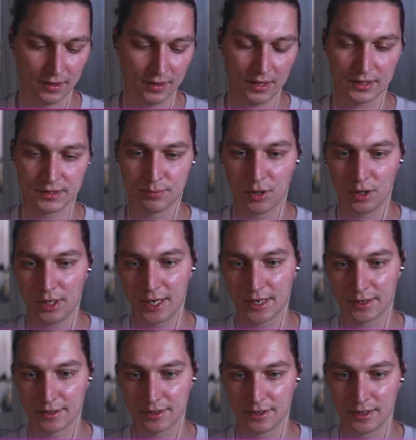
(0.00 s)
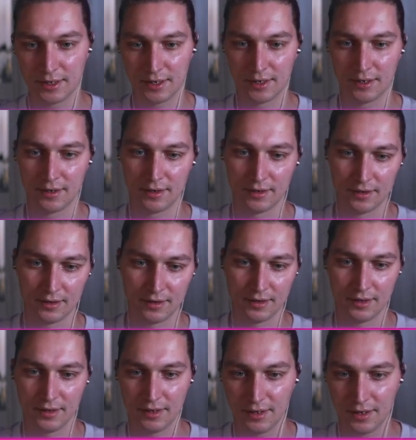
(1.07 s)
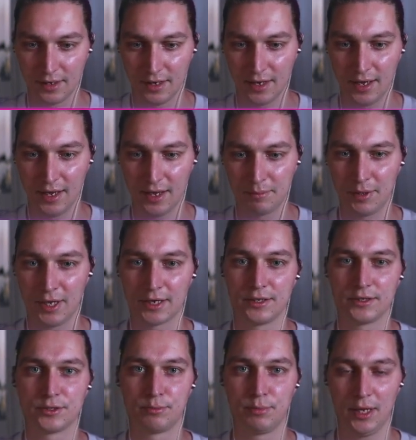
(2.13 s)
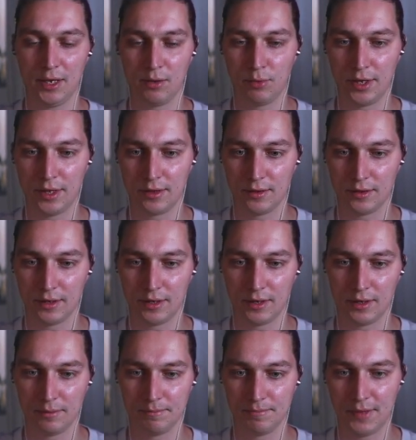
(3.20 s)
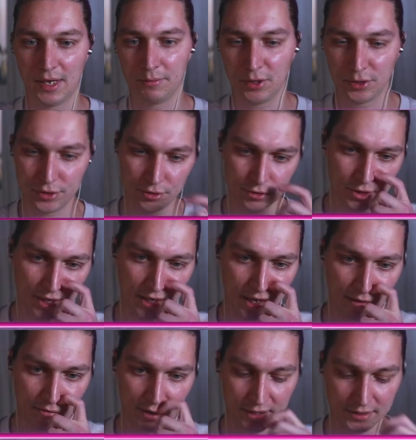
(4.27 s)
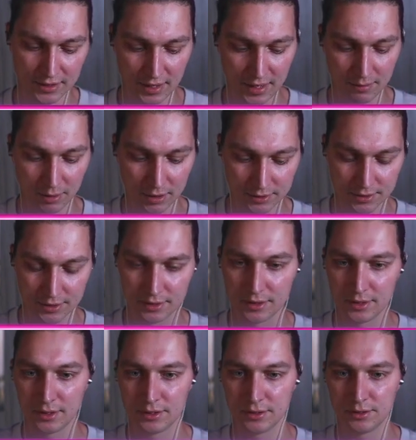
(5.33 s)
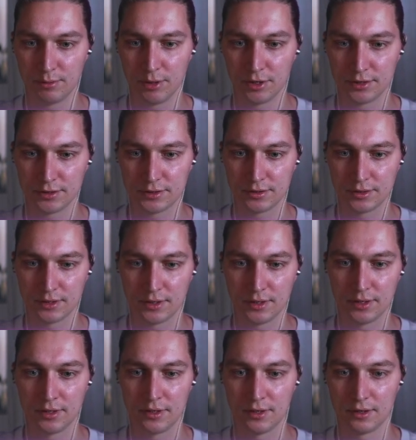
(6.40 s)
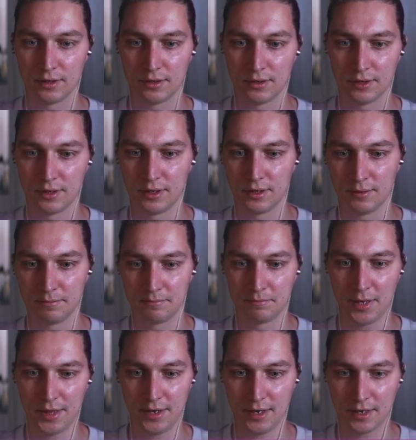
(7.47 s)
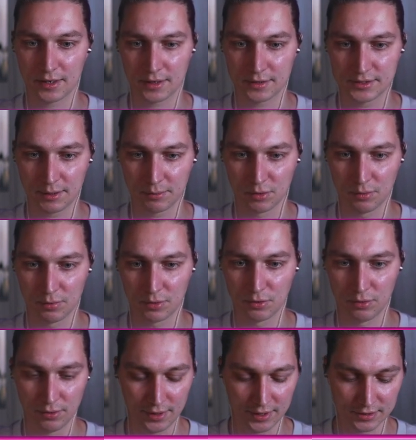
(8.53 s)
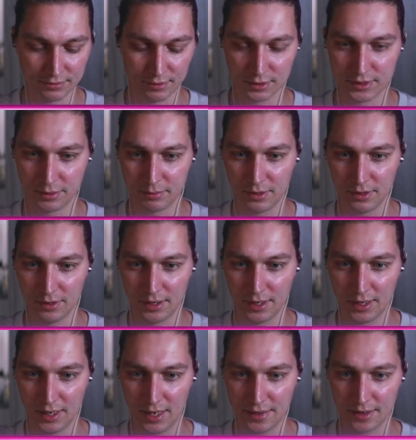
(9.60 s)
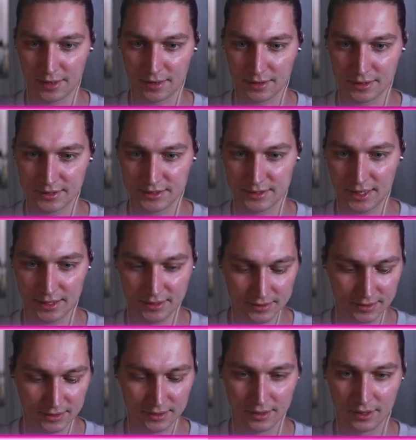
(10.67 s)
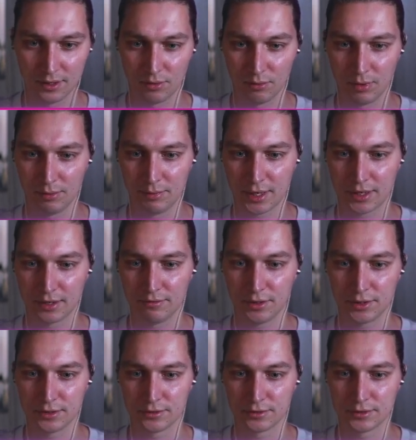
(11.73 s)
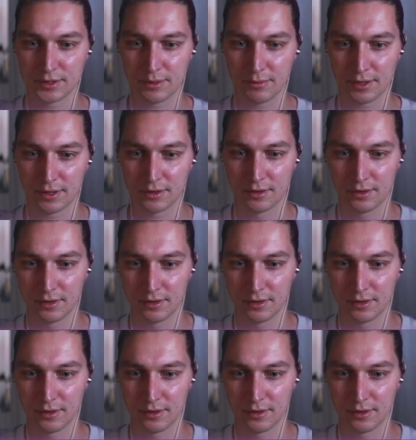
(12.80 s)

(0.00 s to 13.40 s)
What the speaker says: it's more like a plugin to play with. I'm not usually have that enabled, to be honest. But there are some cool things. For example, I think set will be converted to something.